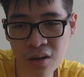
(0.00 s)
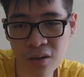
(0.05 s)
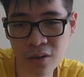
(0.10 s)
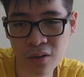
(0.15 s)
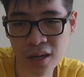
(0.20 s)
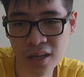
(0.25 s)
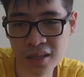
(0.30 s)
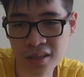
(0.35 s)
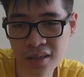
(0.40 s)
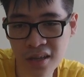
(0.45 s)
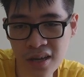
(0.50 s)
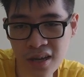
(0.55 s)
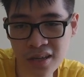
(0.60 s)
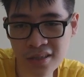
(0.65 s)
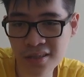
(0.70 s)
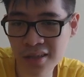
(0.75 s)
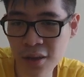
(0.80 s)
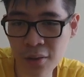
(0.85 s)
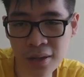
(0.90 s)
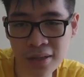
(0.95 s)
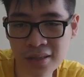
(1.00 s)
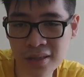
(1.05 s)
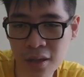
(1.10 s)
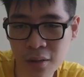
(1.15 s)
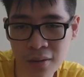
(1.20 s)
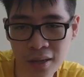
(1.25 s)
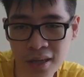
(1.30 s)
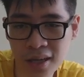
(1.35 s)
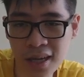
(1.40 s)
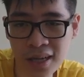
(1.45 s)
or like here
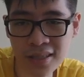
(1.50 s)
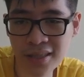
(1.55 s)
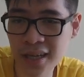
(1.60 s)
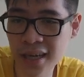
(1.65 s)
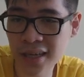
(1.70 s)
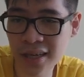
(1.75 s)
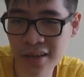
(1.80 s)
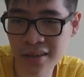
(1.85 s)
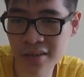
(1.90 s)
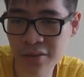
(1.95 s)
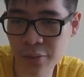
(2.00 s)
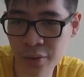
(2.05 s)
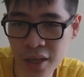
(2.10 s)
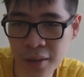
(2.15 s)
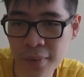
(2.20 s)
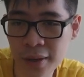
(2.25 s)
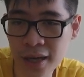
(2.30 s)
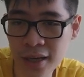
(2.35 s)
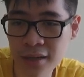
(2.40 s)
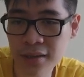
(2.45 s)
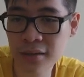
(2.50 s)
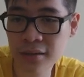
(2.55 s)
slowly. His knight here is really bad,